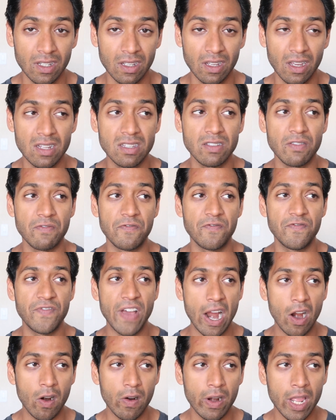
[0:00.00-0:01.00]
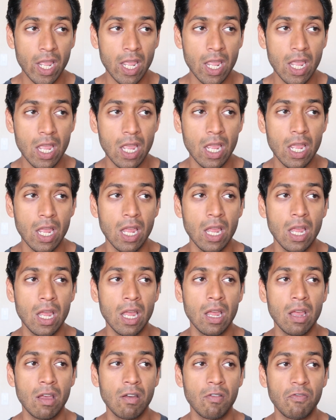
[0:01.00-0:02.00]
That's a very,
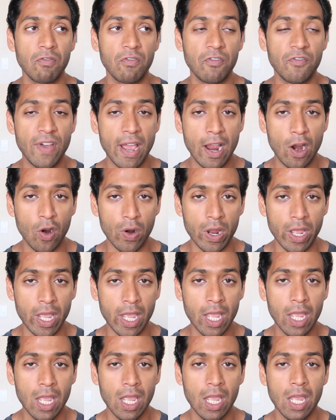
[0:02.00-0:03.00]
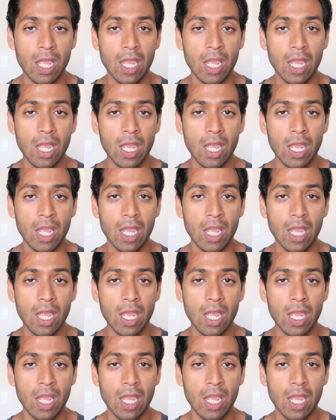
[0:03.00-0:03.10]
very